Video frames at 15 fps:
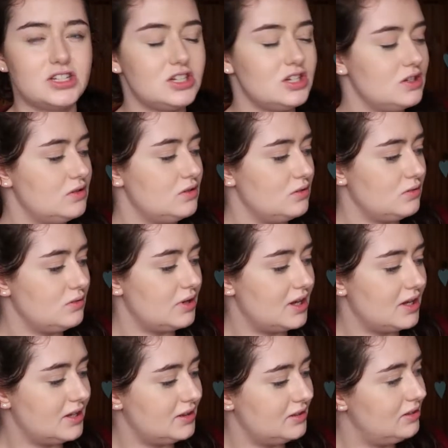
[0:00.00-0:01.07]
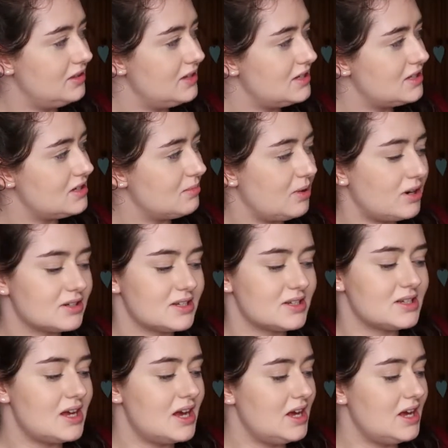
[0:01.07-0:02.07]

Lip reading: to these 2 boxes.